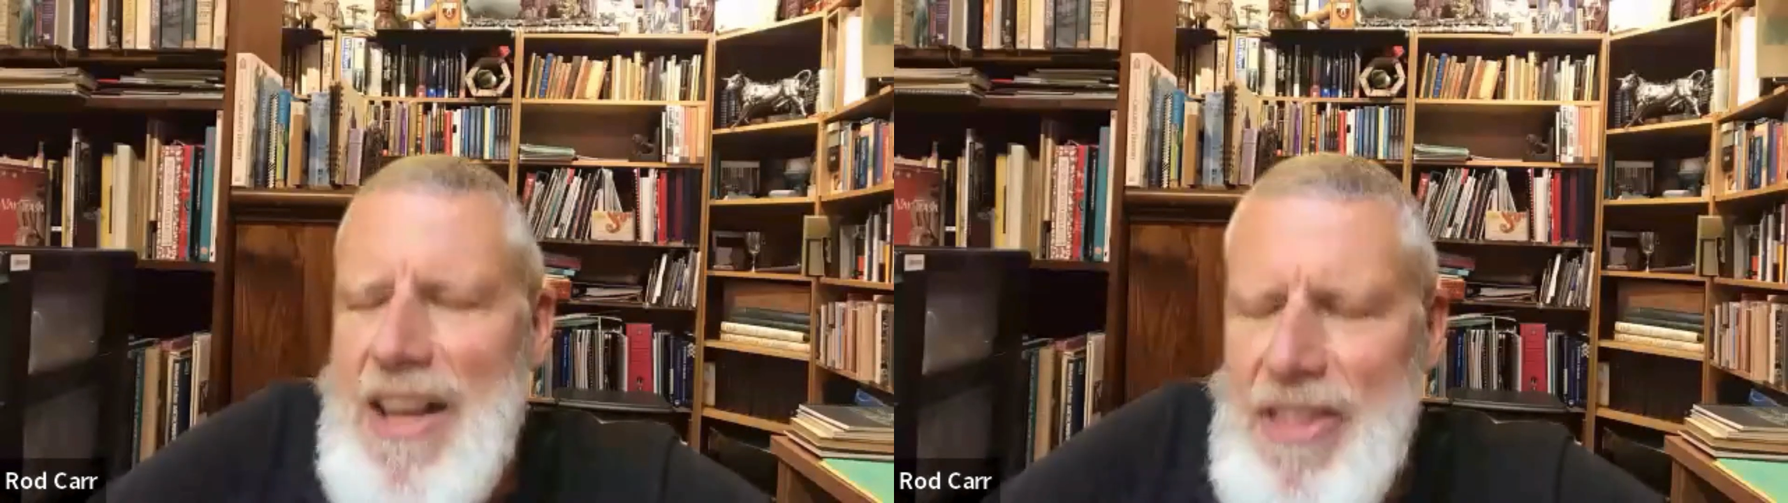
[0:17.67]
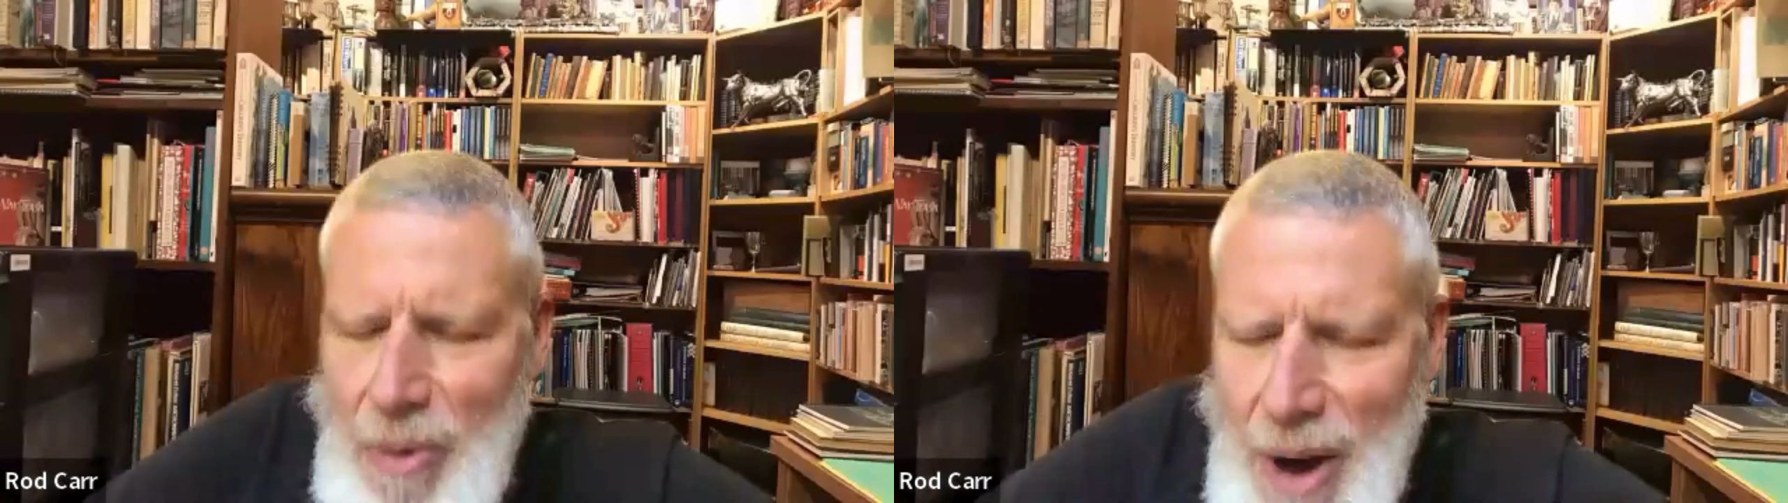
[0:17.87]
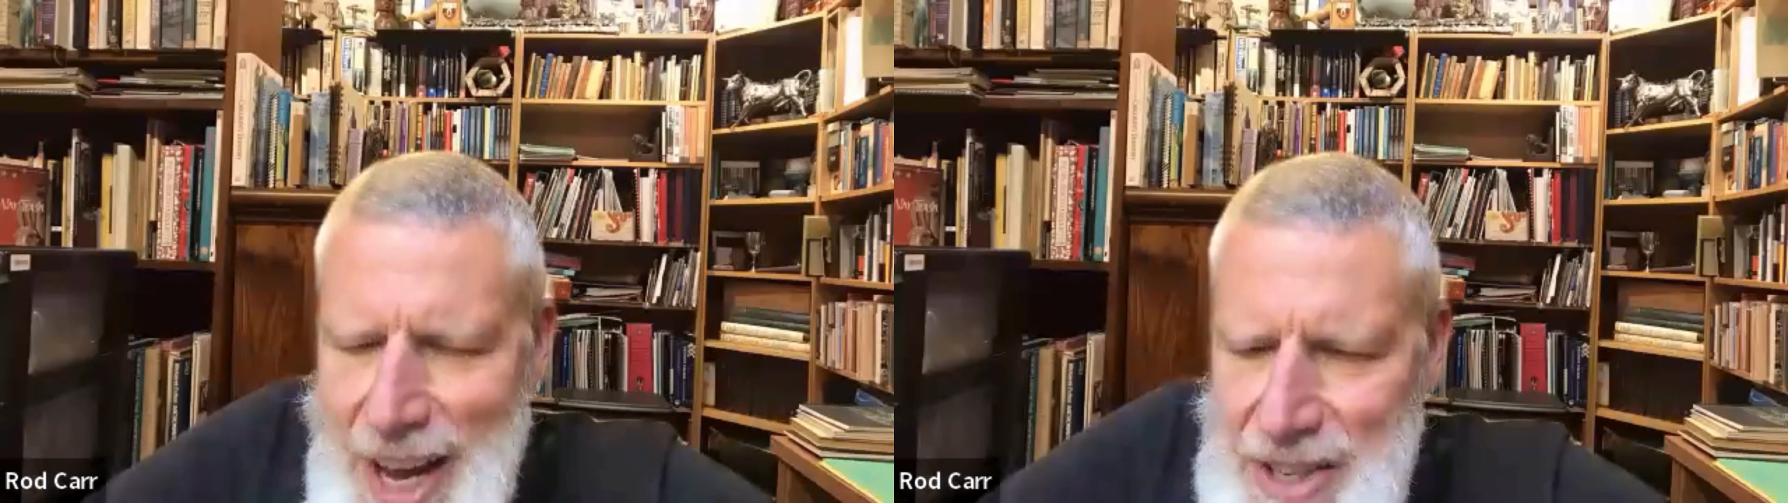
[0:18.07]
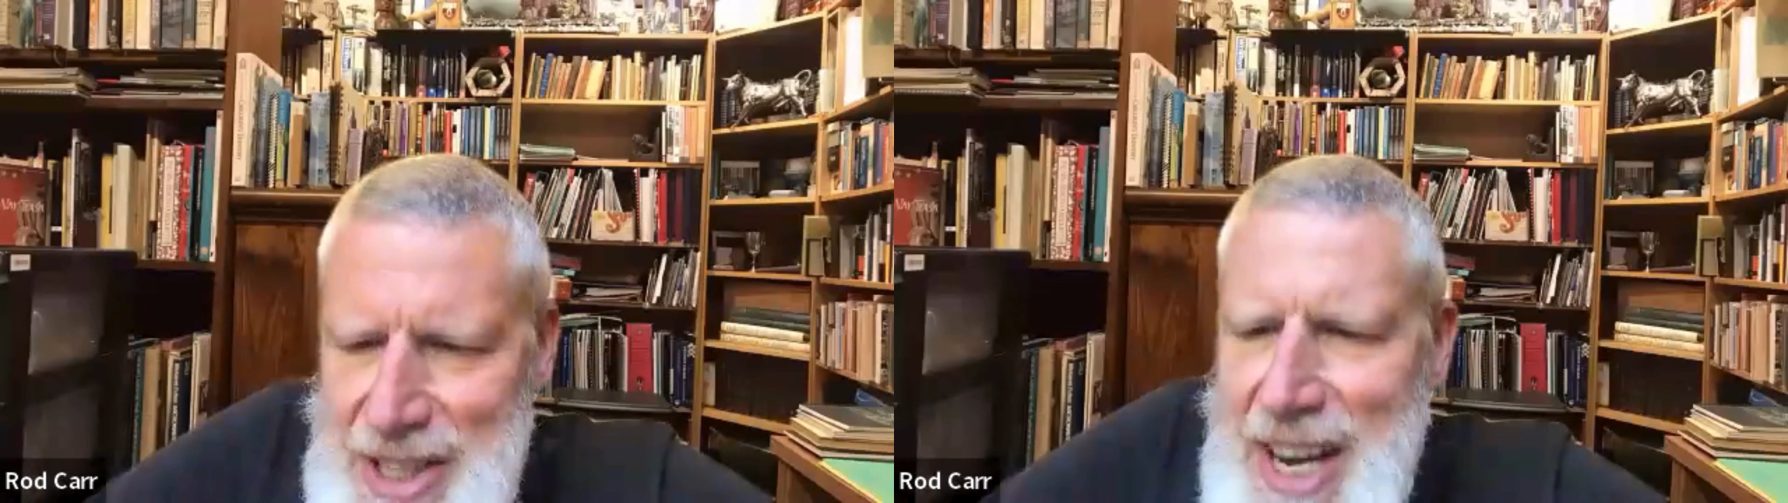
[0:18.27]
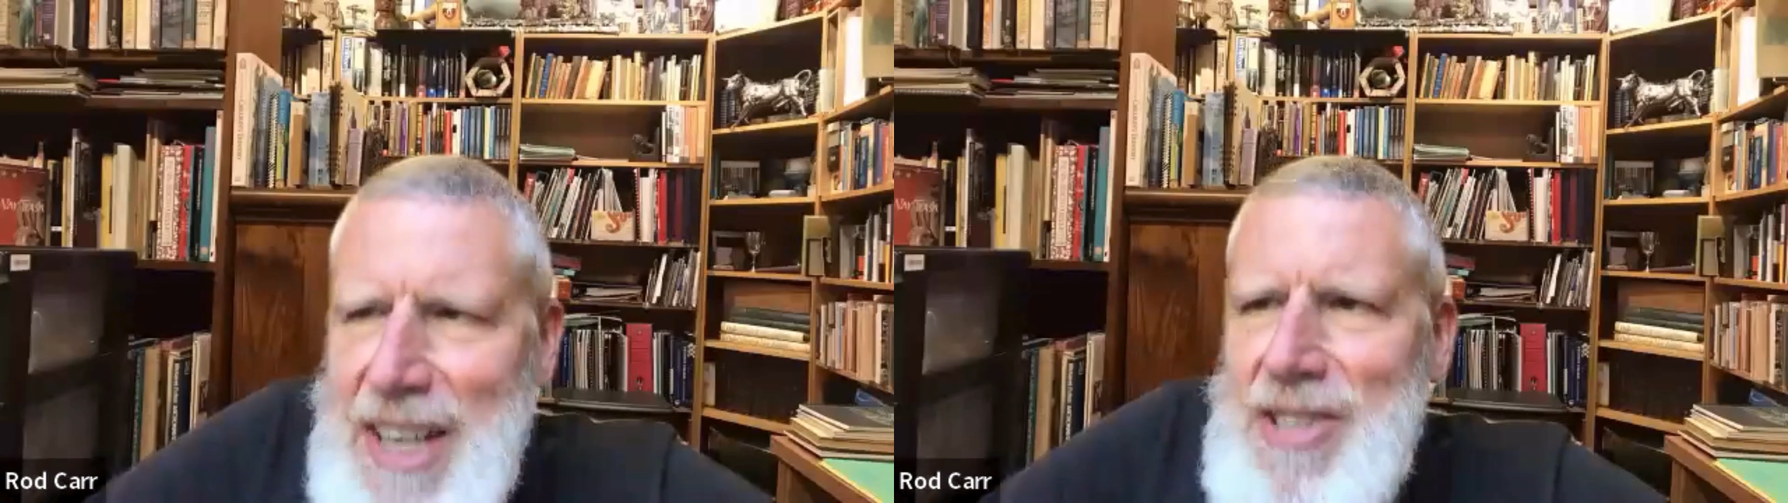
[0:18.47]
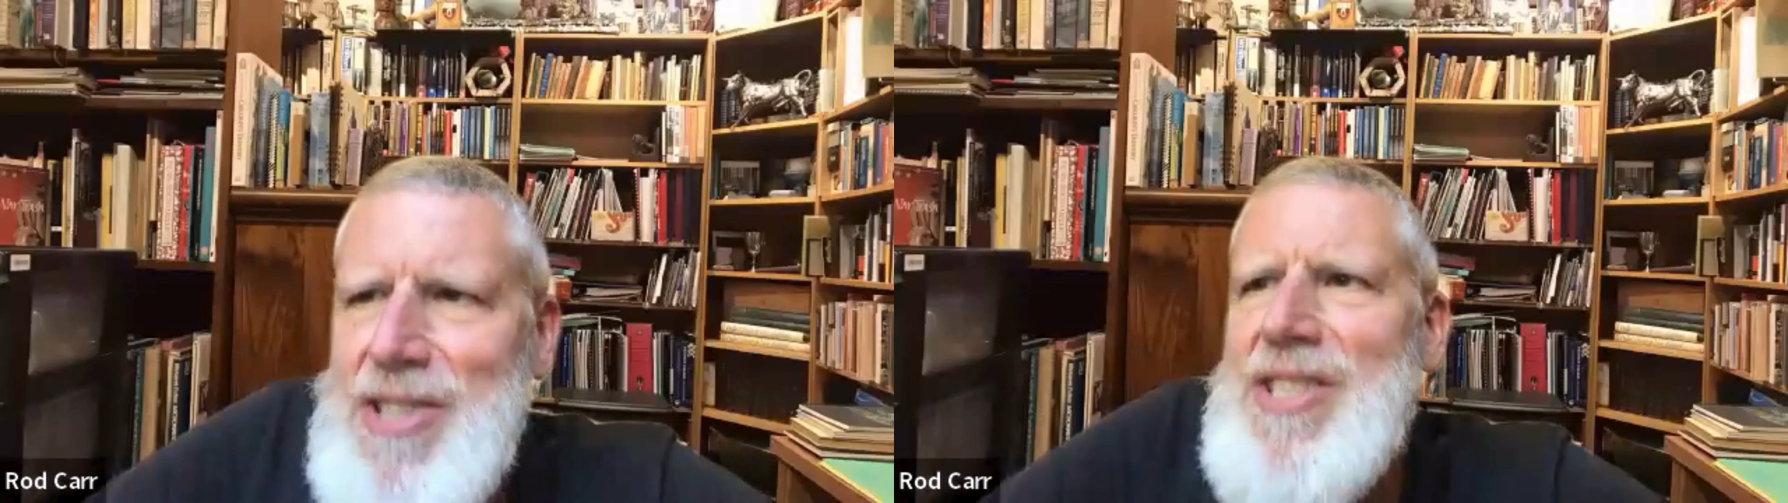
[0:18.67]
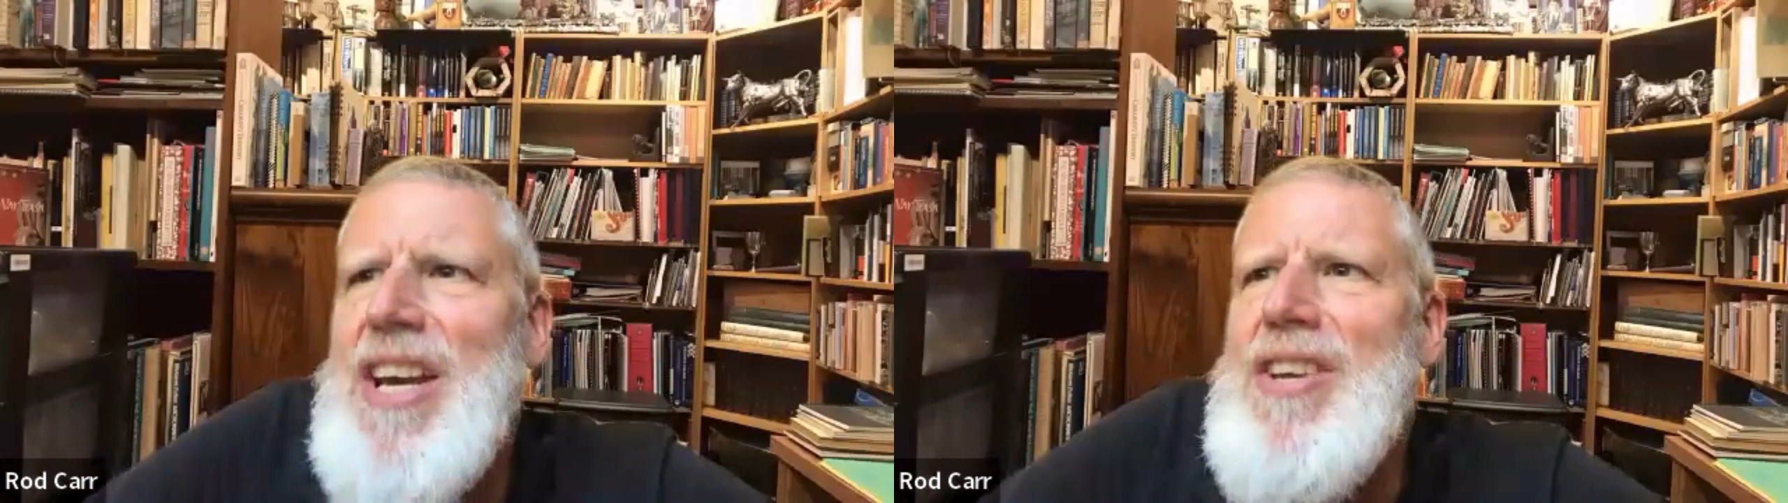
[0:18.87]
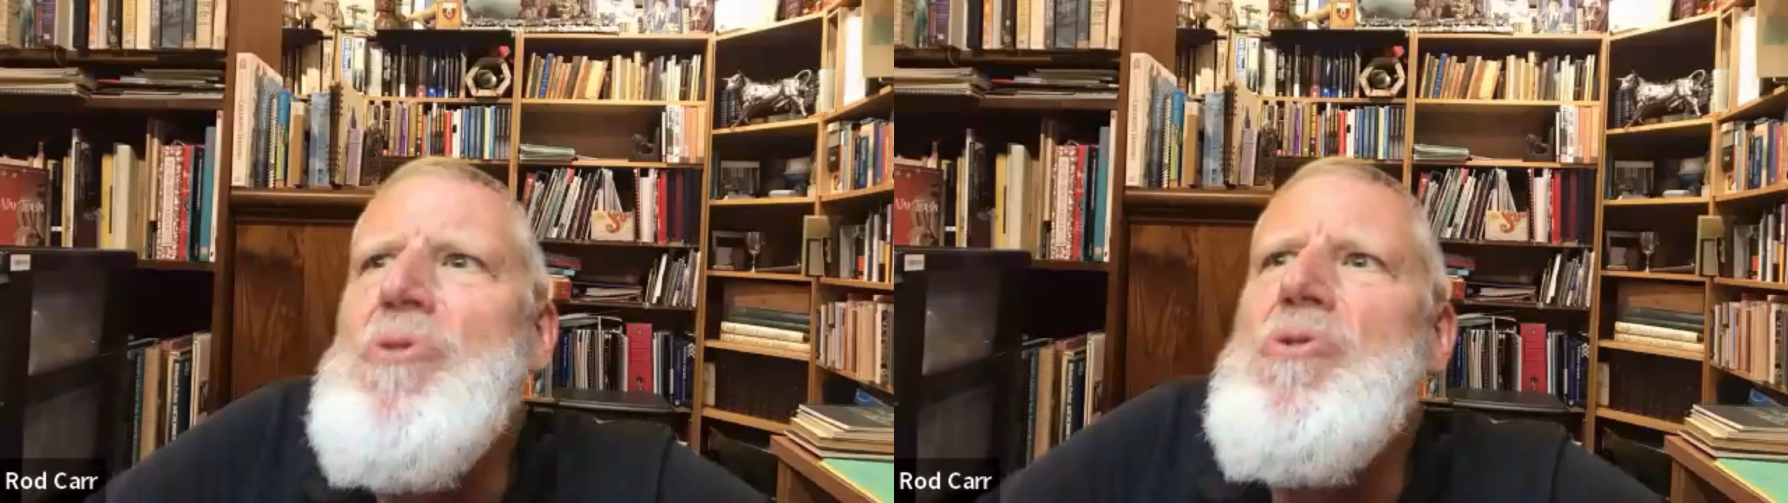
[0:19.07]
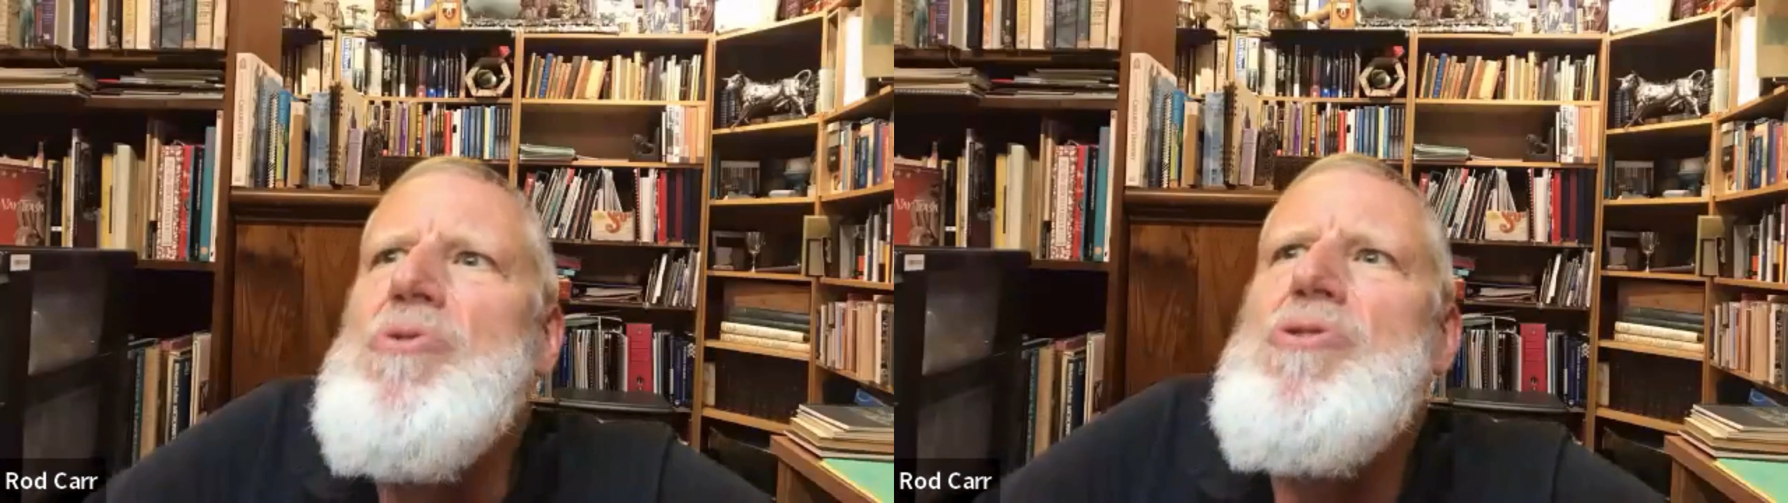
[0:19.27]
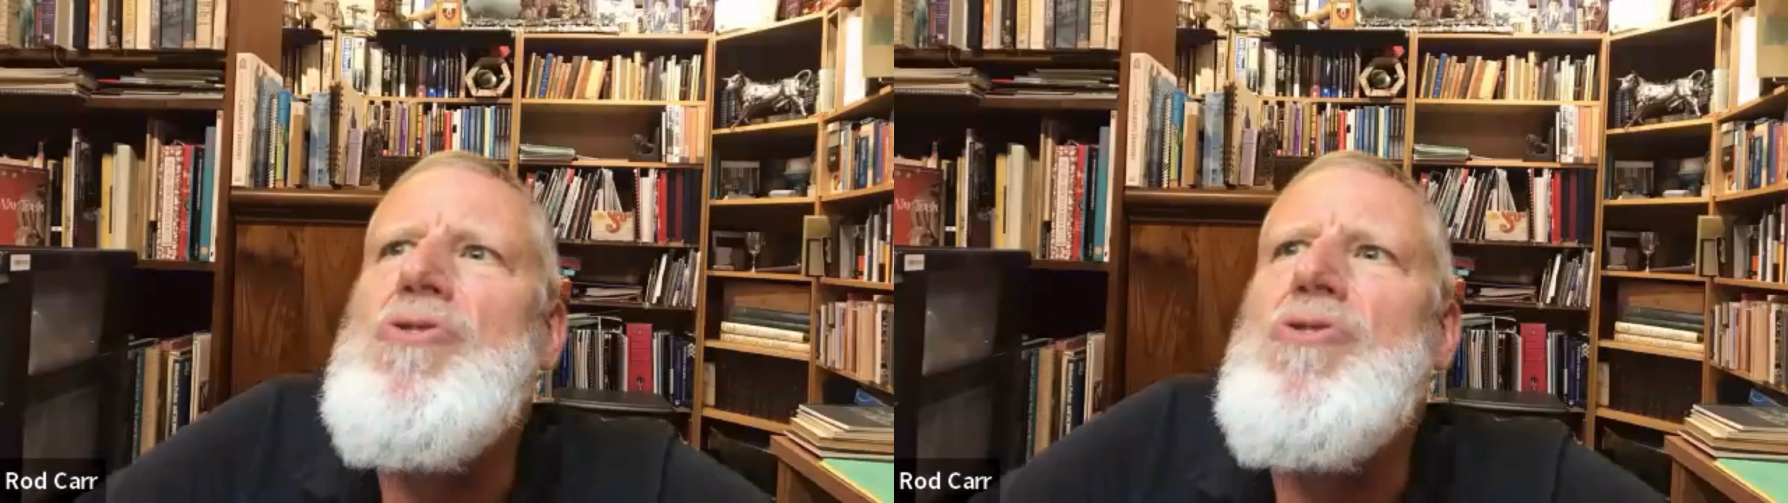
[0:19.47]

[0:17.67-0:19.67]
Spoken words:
Otherwise, taxes are used